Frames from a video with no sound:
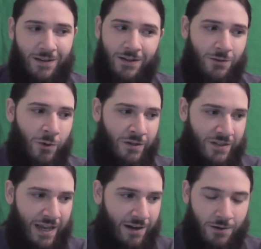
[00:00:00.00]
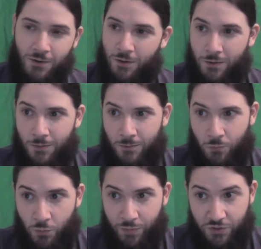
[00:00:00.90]
Ones that
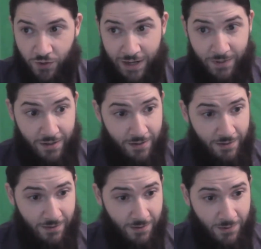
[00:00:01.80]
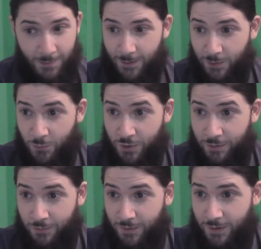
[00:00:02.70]
won't betray me. You
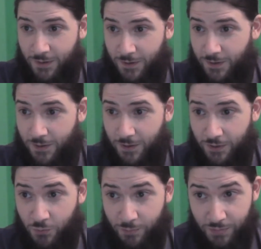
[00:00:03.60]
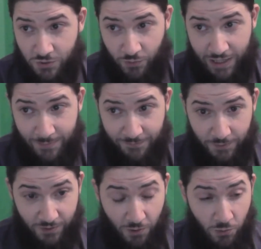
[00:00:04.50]
wouldn't betray me for
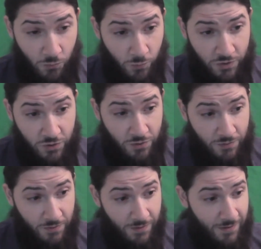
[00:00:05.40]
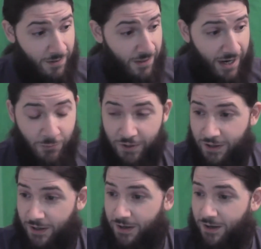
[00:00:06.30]
the gold, would you? I wouldn't
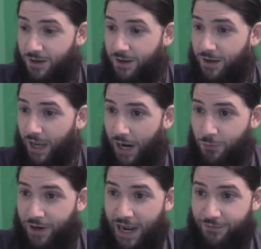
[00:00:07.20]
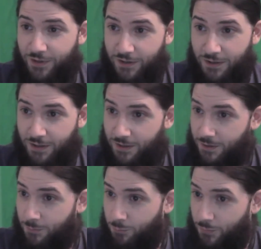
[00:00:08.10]
have to
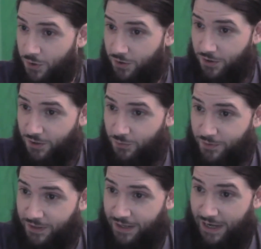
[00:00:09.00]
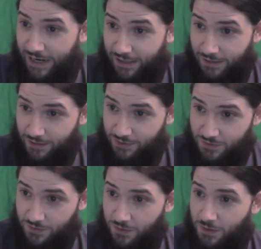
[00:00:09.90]
murder you in the night
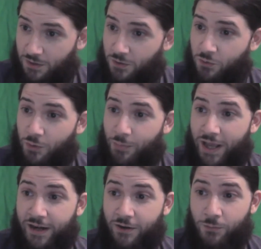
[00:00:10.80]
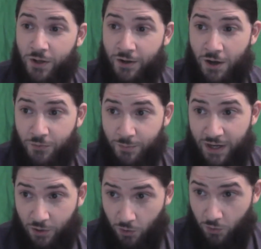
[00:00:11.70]
because you were planning to run off with
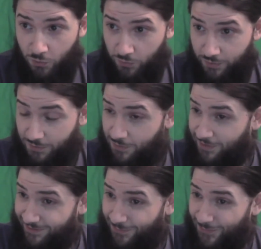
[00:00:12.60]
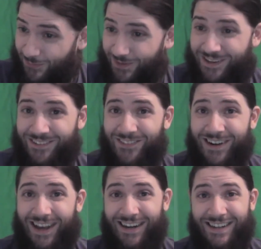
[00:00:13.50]
my gold. Would I?